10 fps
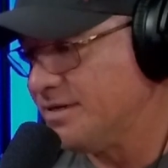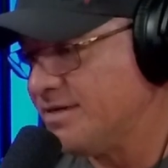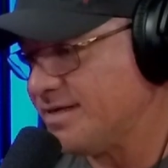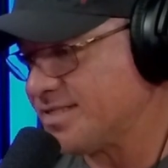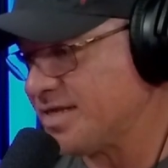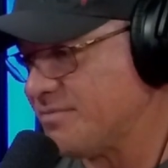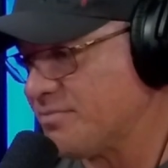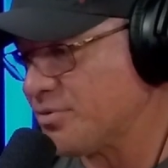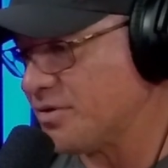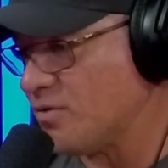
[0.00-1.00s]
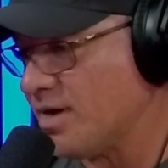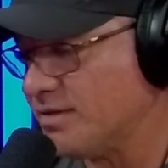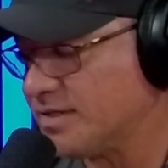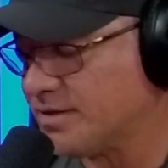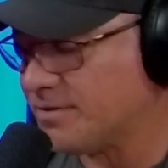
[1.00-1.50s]
it set him yeah. up pretty
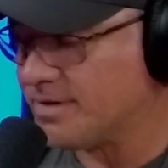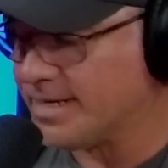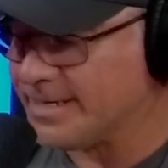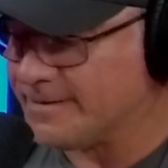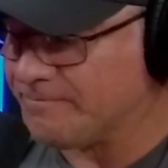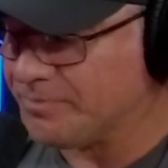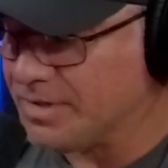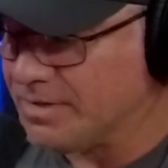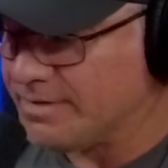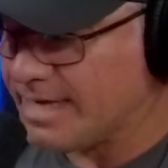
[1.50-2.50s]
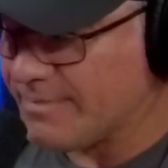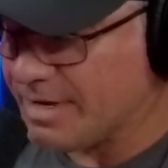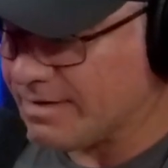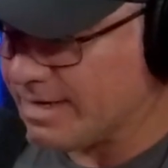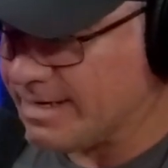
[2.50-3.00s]
well. So um, yeah,
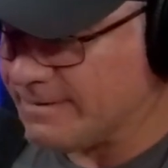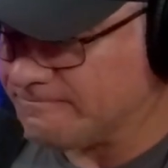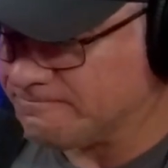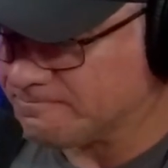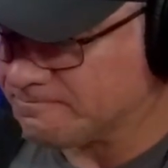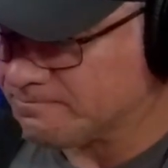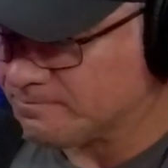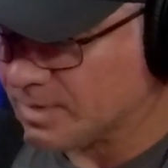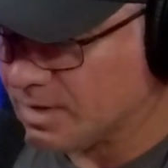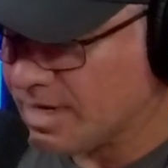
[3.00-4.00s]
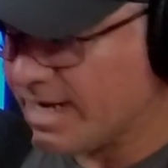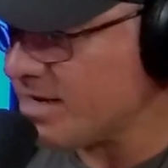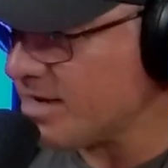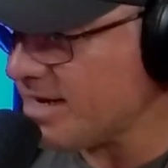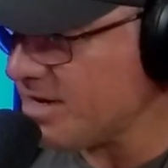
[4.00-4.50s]
man. Um,
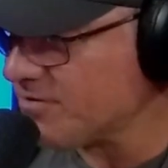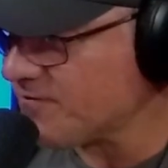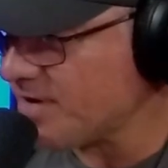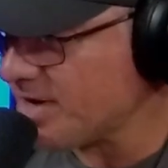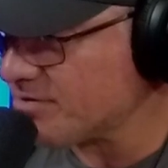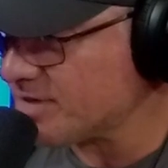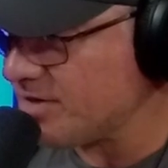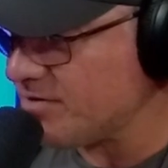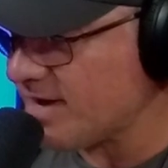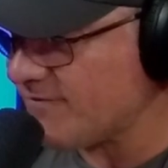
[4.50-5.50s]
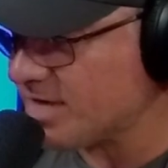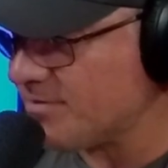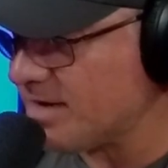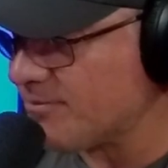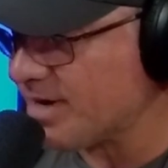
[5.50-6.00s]
any any other fighters that you have
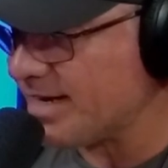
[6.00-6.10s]
coming up right